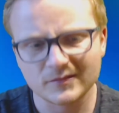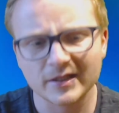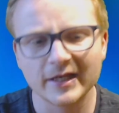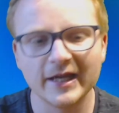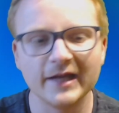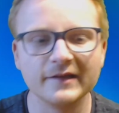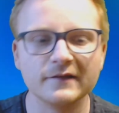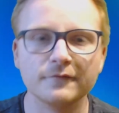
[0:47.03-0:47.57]

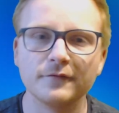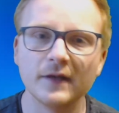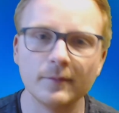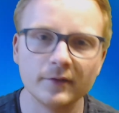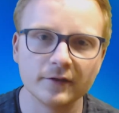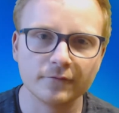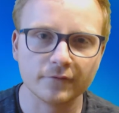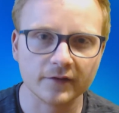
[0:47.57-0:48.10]
And the
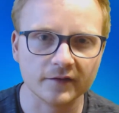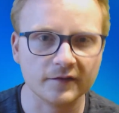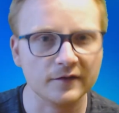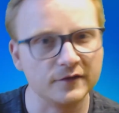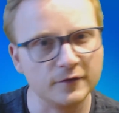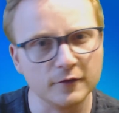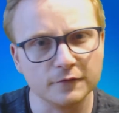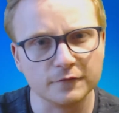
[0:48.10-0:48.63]
family thinks
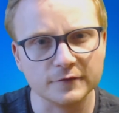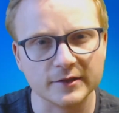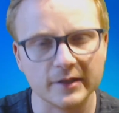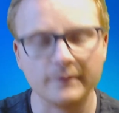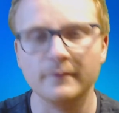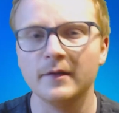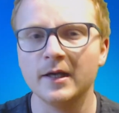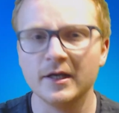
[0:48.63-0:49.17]
it's good for
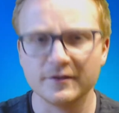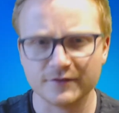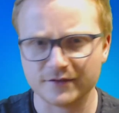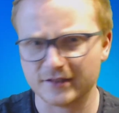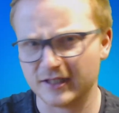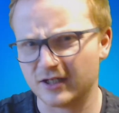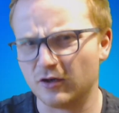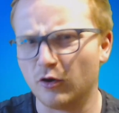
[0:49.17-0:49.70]
them to
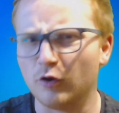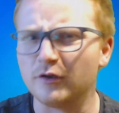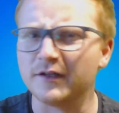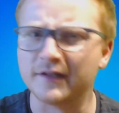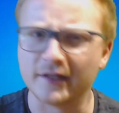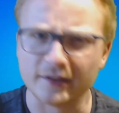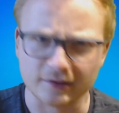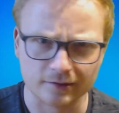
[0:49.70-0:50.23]
take a
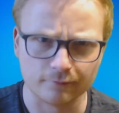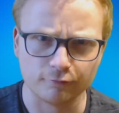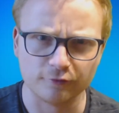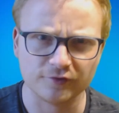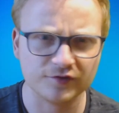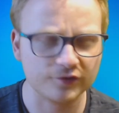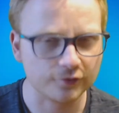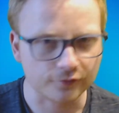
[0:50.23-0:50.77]
holiday in the
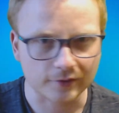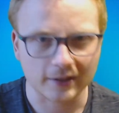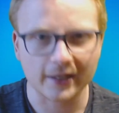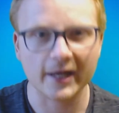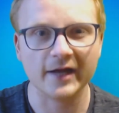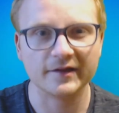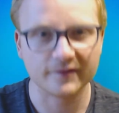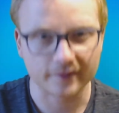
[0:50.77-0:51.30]
woods to
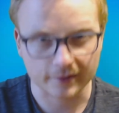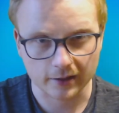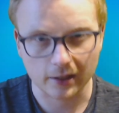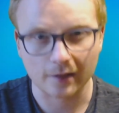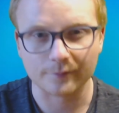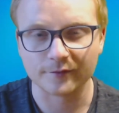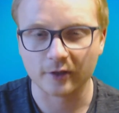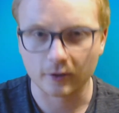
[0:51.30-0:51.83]
relax and
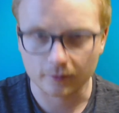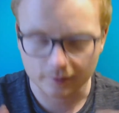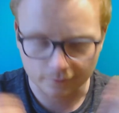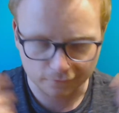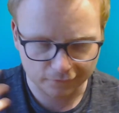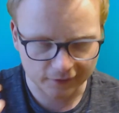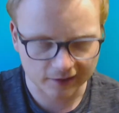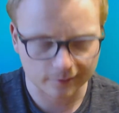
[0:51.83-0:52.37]
calm down
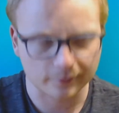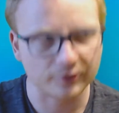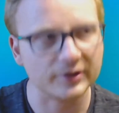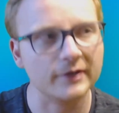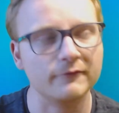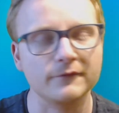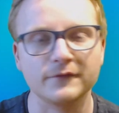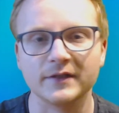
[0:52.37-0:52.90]
and think about
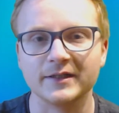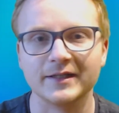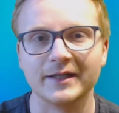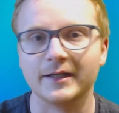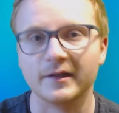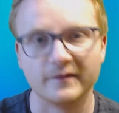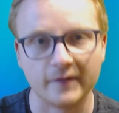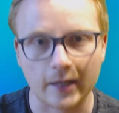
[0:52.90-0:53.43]
everything that
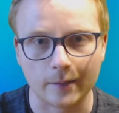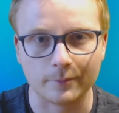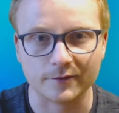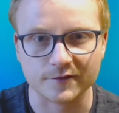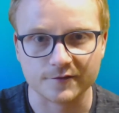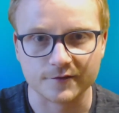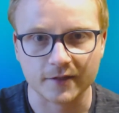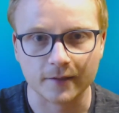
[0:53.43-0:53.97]
has
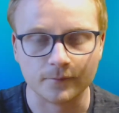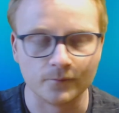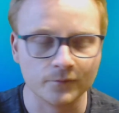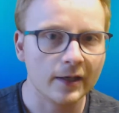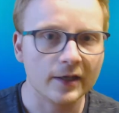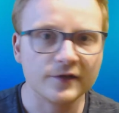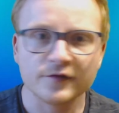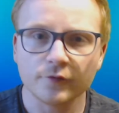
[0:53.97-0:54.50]
happened to them.
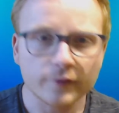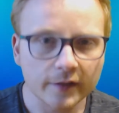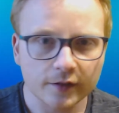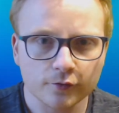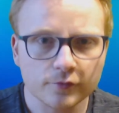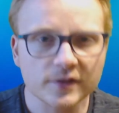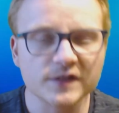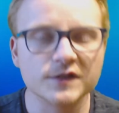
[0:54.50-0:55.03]
And so they
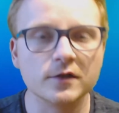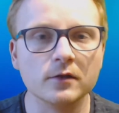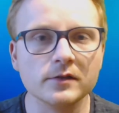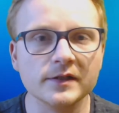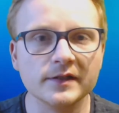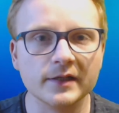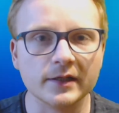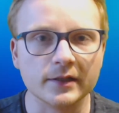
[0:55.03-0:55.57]
do this
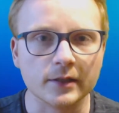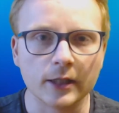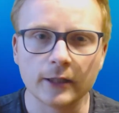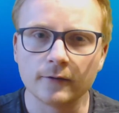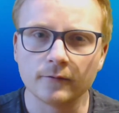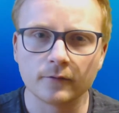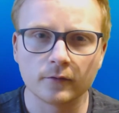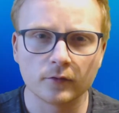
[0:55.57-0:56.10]
holiday,
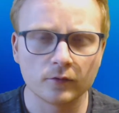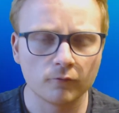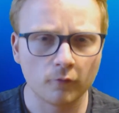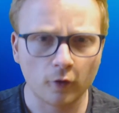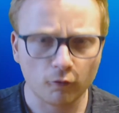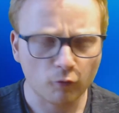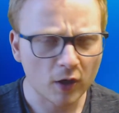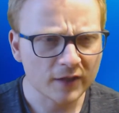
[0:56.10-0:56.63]
and
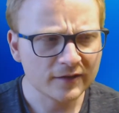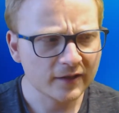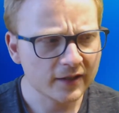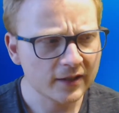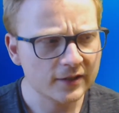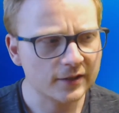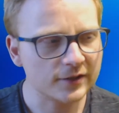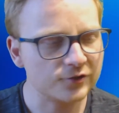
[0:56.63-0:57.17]
one
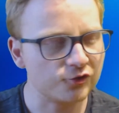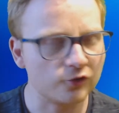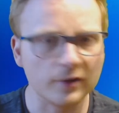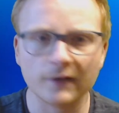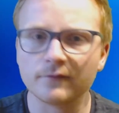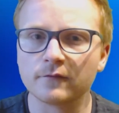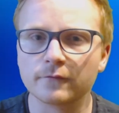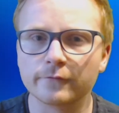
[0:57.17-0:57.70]
day they
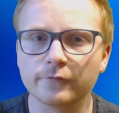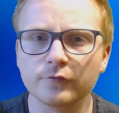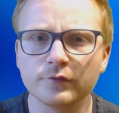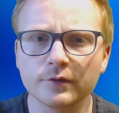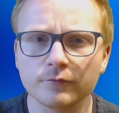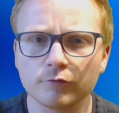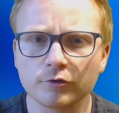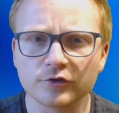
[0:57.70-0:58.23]
travel through
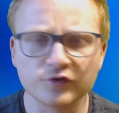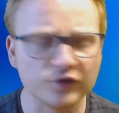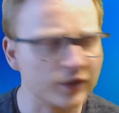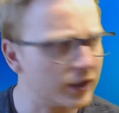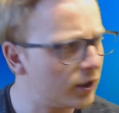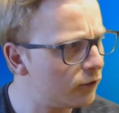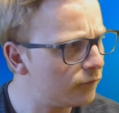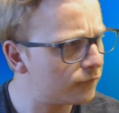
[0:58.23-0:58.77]
the woods, they
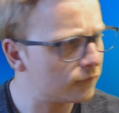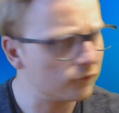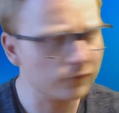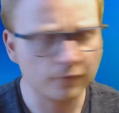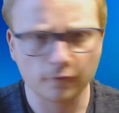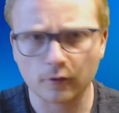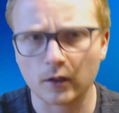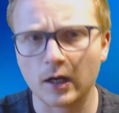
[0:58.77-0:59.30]
go
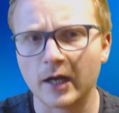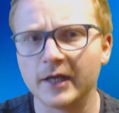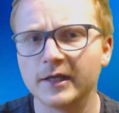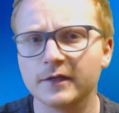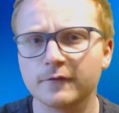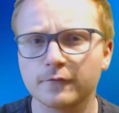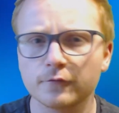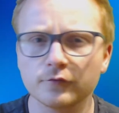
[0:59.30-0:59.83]
for a
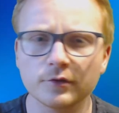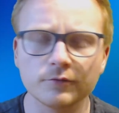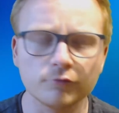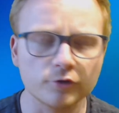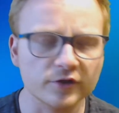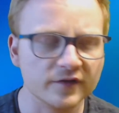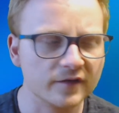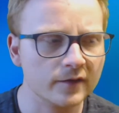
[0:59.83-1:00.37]
hike through the
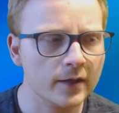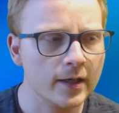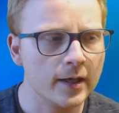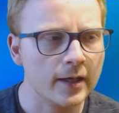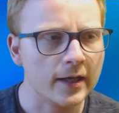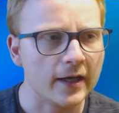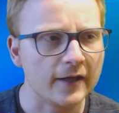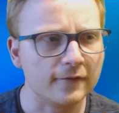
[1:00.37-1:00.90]
woods,
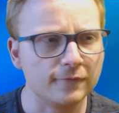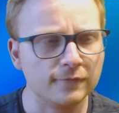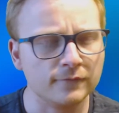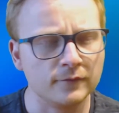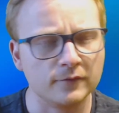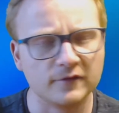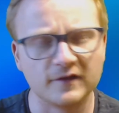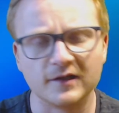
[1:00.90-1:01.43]
and
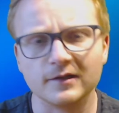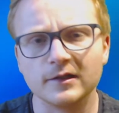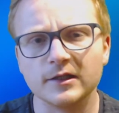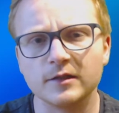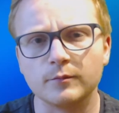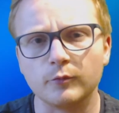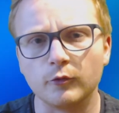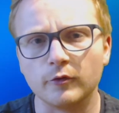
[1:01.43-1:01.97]
suddenly
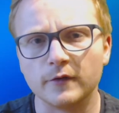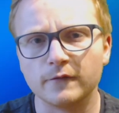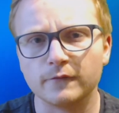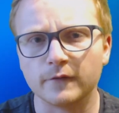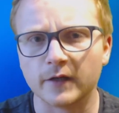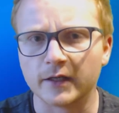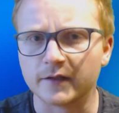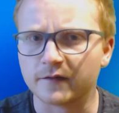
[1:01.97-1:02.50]
the boy
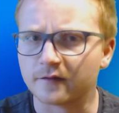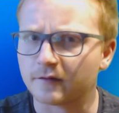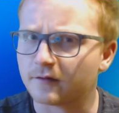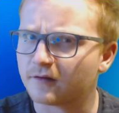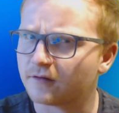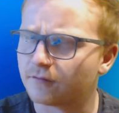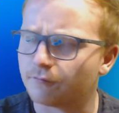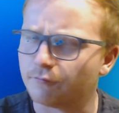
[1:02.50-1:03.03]
finds
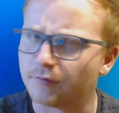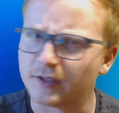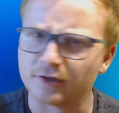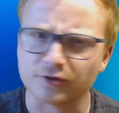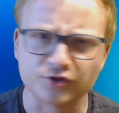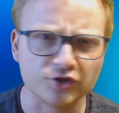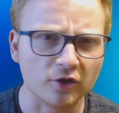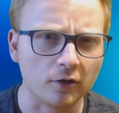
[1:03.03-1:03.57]
this
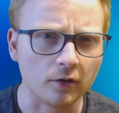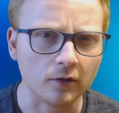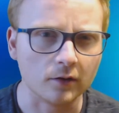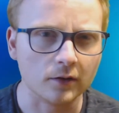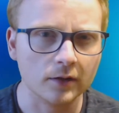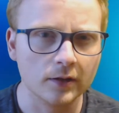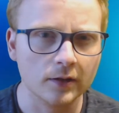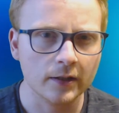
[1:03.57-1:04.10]
weird
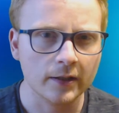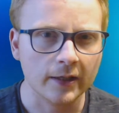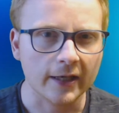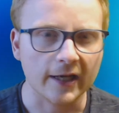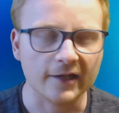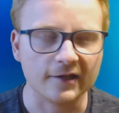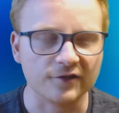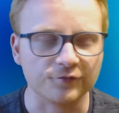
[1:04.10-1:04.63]
doll.
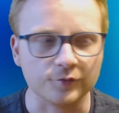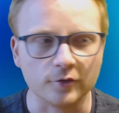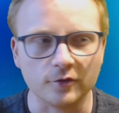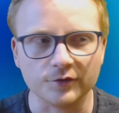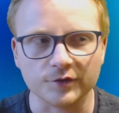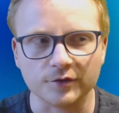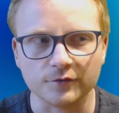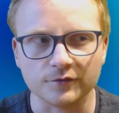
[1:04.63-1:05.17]
And as we
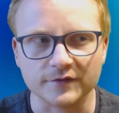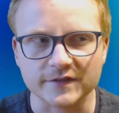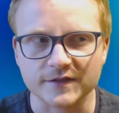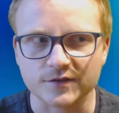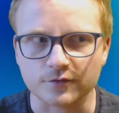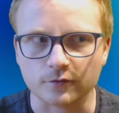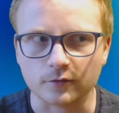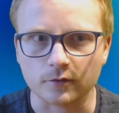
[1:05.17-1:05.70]
all know, this
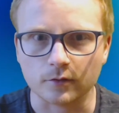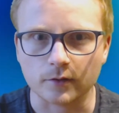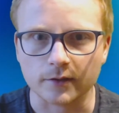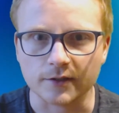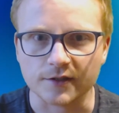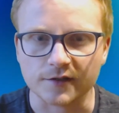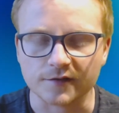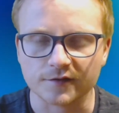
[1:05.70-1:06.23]
doll
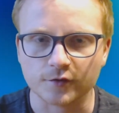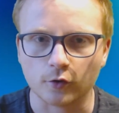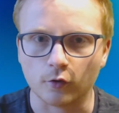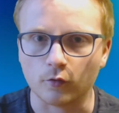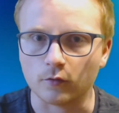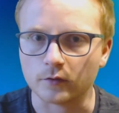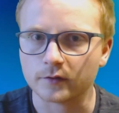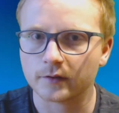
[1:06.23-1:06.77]
is
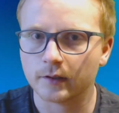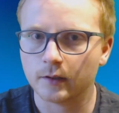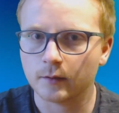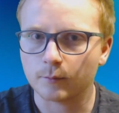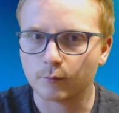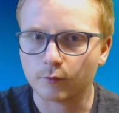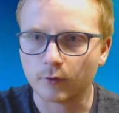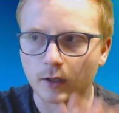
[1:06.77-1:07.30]
called
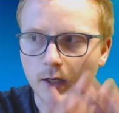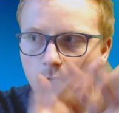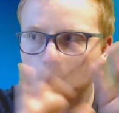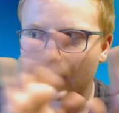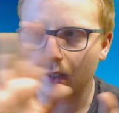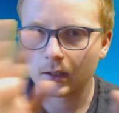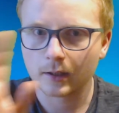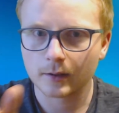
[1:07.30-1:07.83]

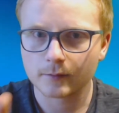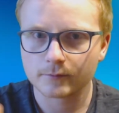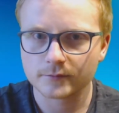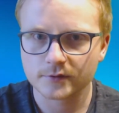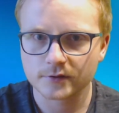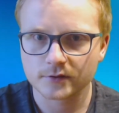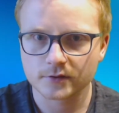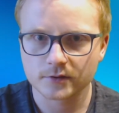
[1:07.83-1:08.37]

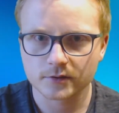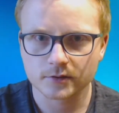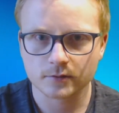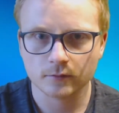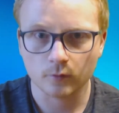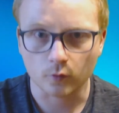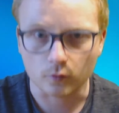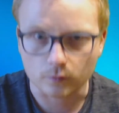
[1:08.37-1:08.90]
Brahms.
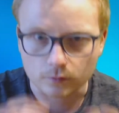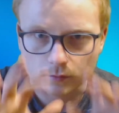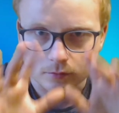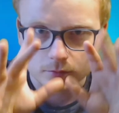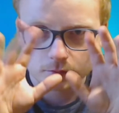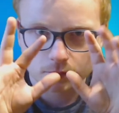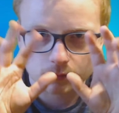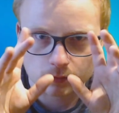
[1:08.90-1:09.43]

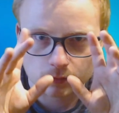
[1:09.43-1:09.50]
Ooh.